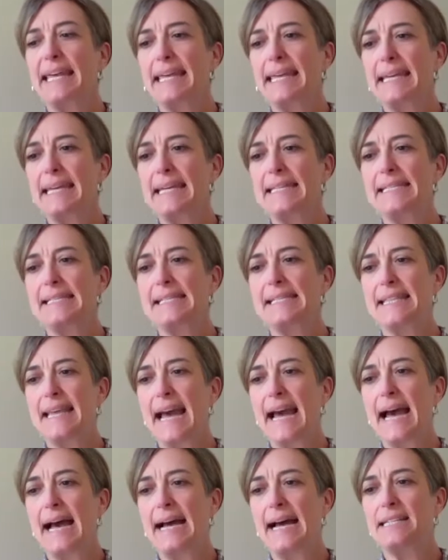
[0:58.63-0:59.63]
kids
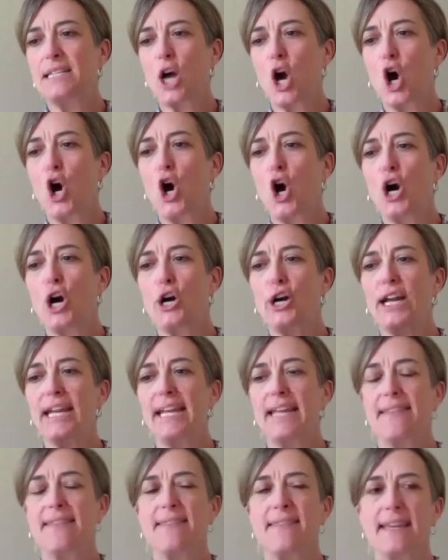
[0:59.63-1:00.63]
that are
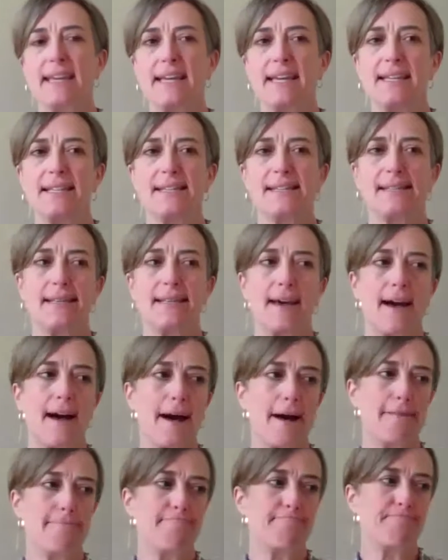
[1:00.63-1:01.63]
in this
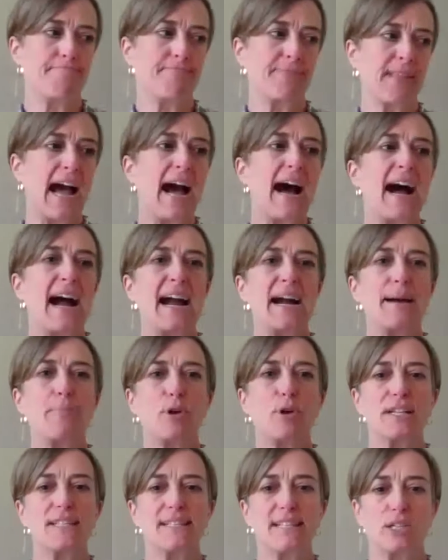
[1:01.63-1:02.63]

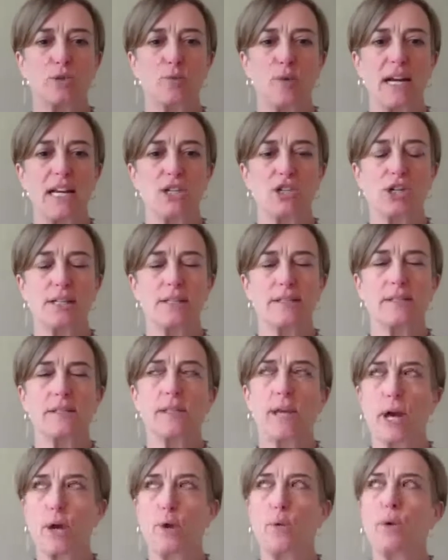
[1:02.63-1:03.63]
hybrid situation.
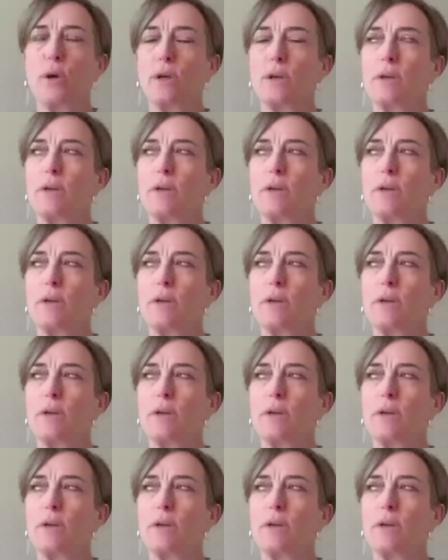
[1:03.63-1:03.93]
So